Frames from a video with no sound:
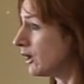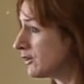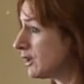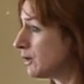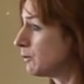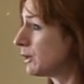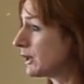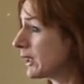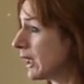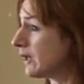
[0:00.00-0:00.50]
I
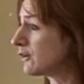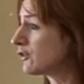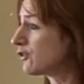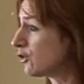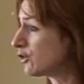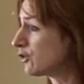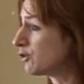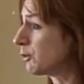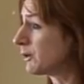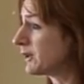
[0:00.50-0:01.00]
think we'll get in
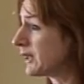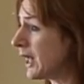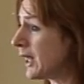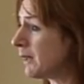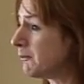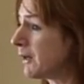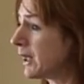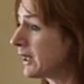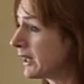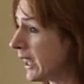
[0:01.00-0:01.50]
touch with
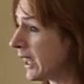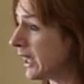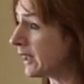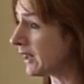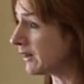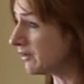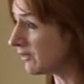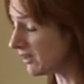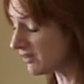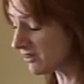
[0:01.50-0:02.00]
them
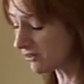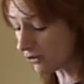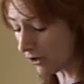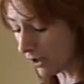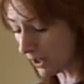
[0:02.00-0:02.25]
again. And this